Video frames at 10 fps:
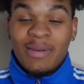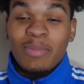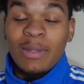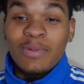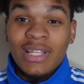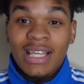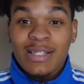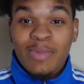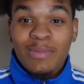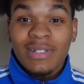people
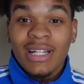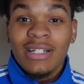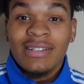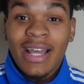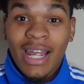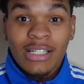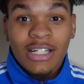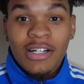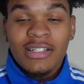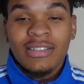kissing people now at
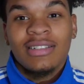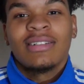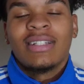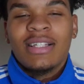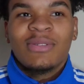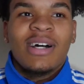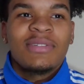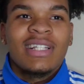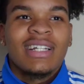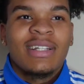church? That's what I was
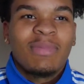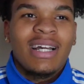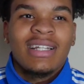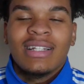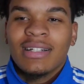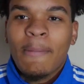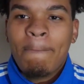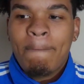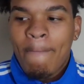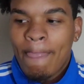thinking in my head.
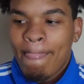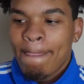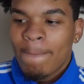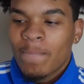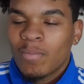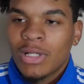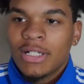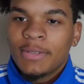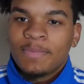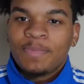But